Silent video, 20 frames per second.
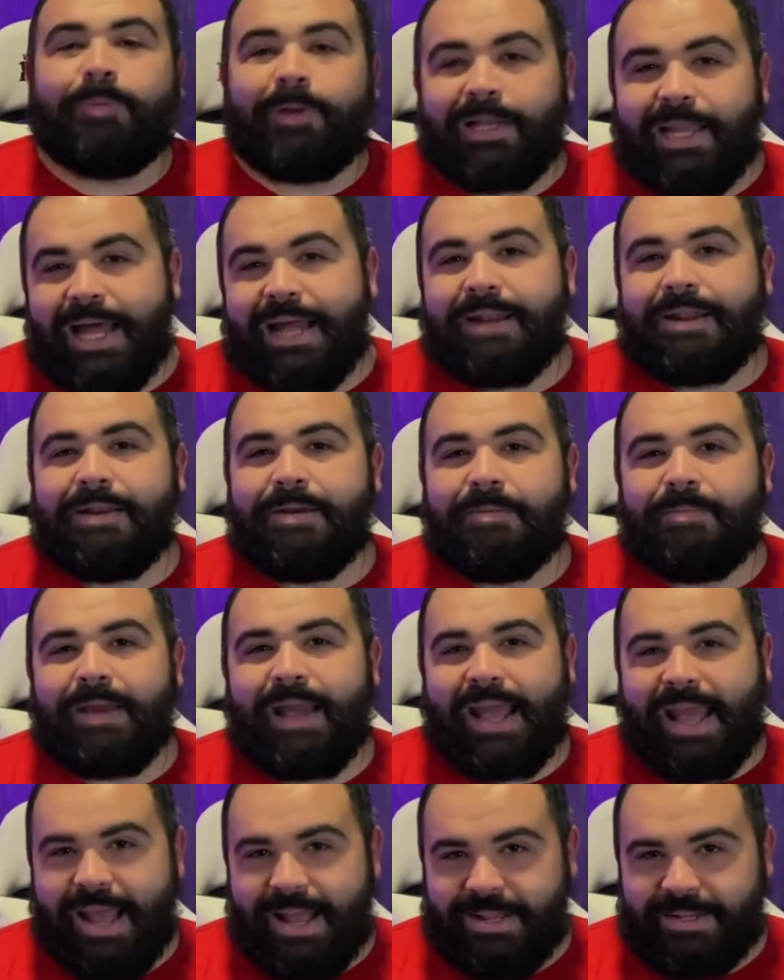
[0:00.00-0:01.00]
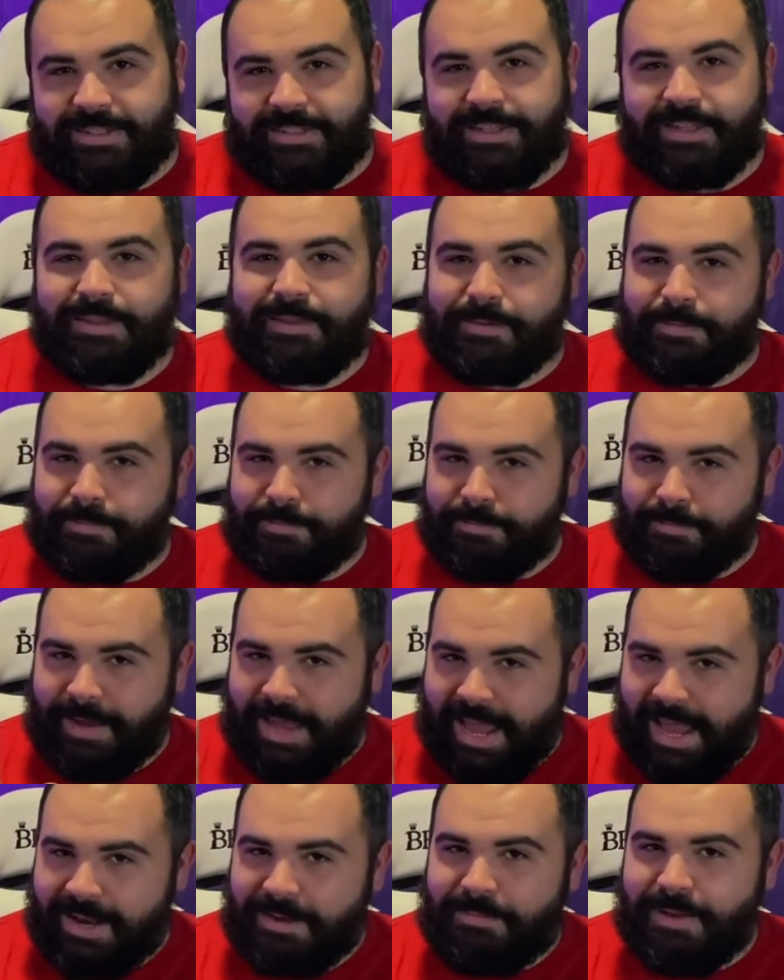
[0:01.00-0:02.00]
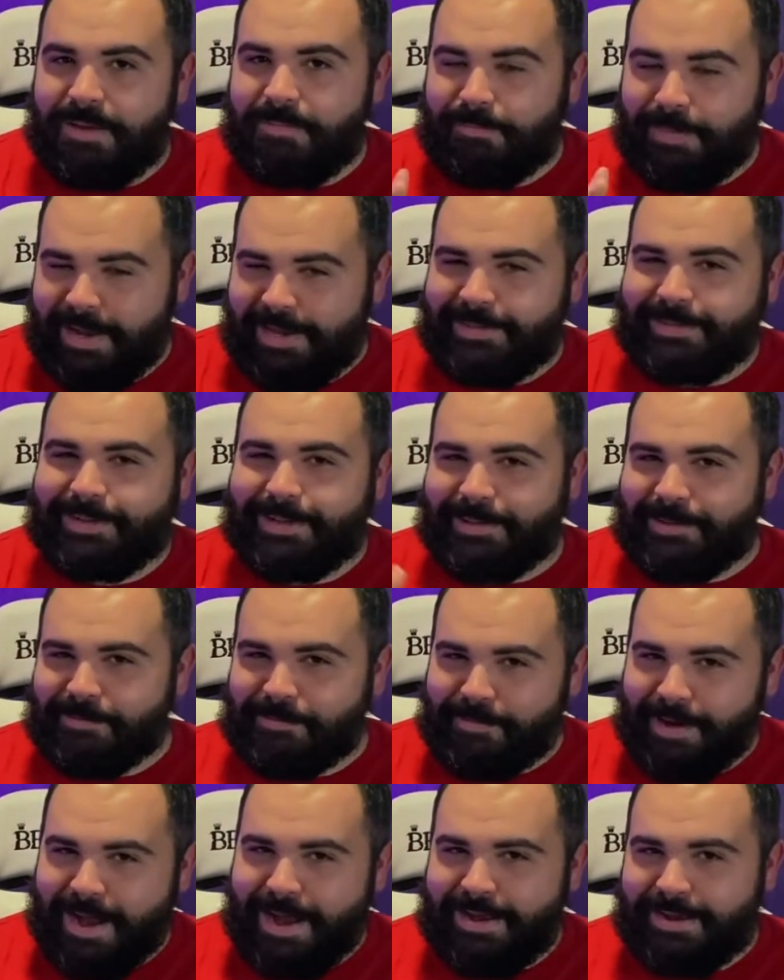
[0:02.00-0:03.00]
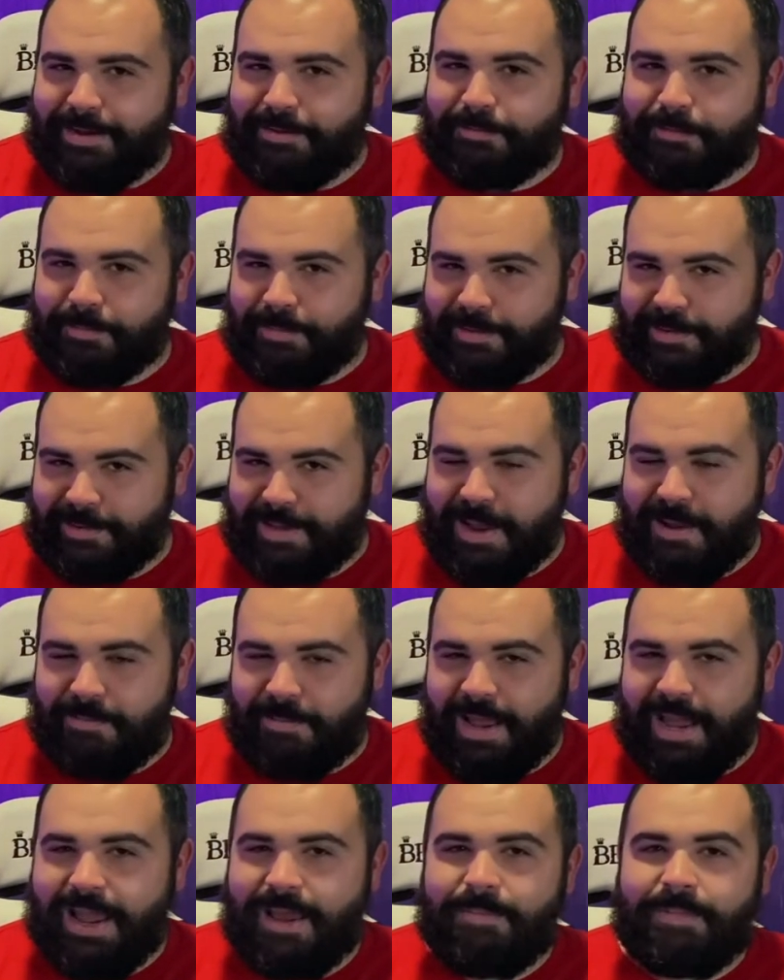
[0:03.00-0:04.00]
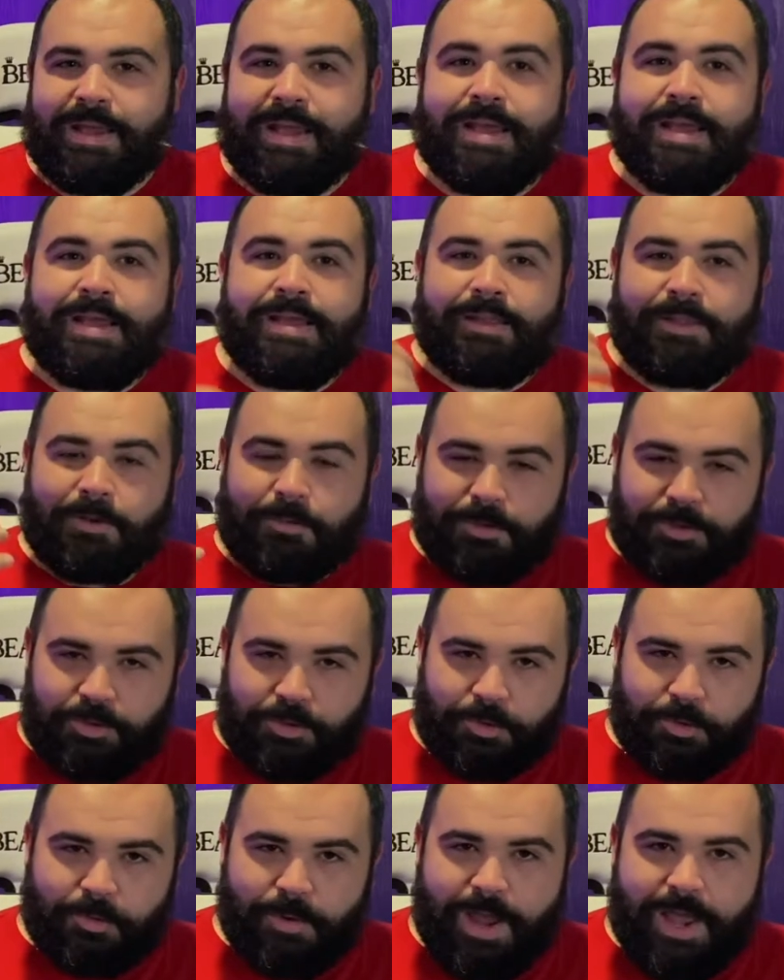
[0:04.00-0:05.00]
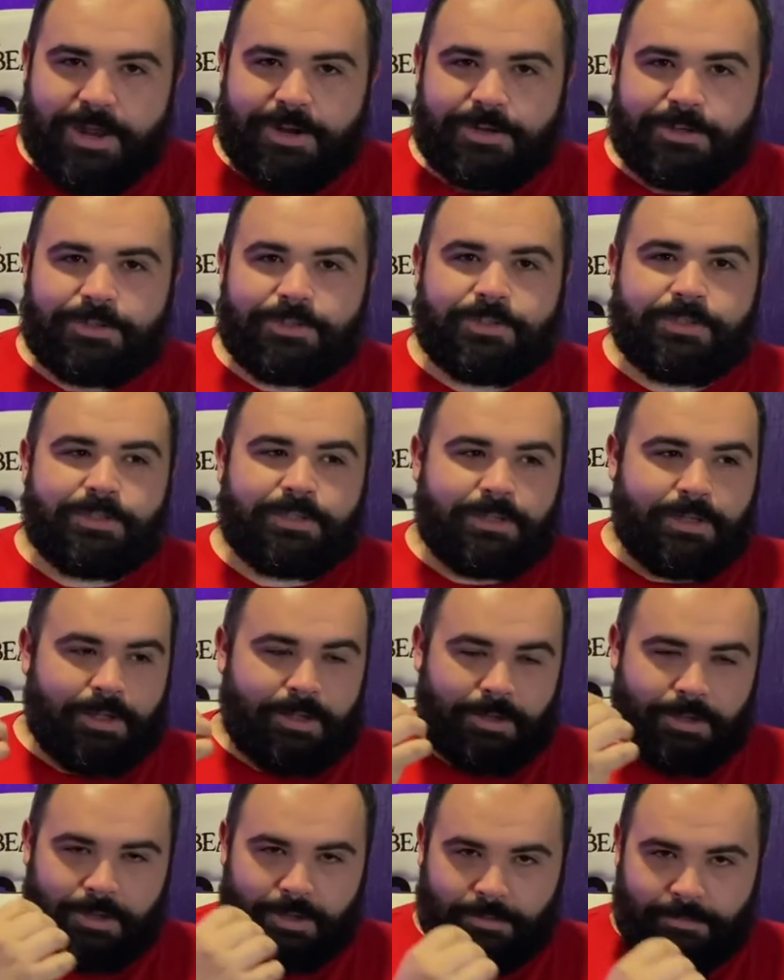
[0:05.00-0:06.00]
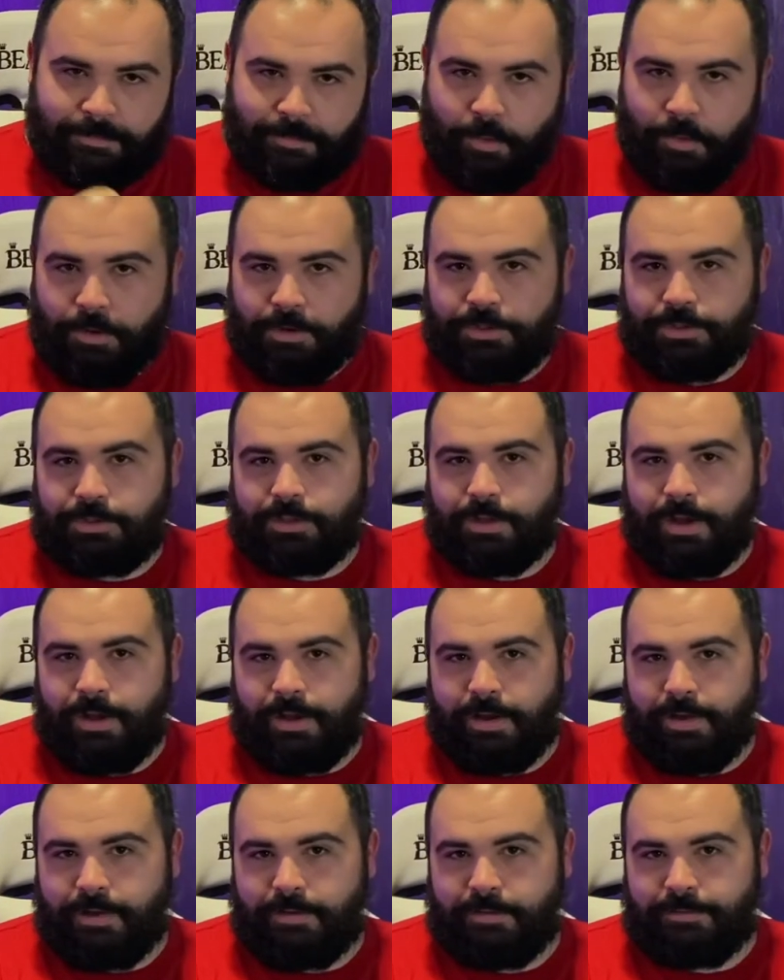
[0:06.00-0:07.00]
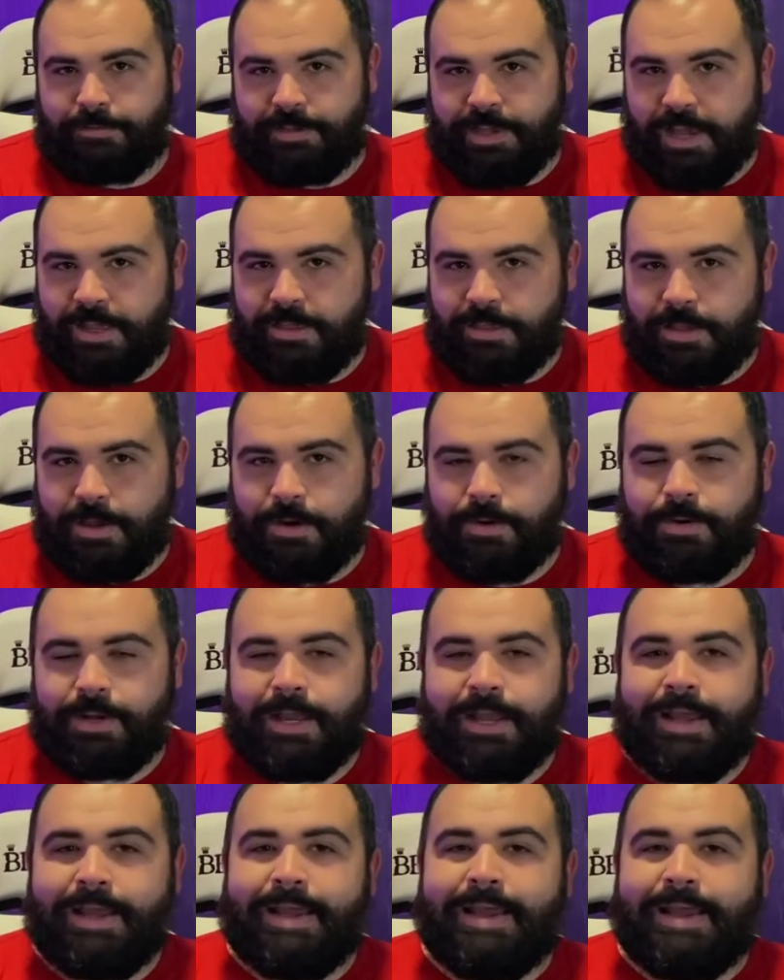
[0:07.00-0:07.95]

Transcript: Platinum End, the anime based on the manga from the same name, the original creators, of course, of Death Note.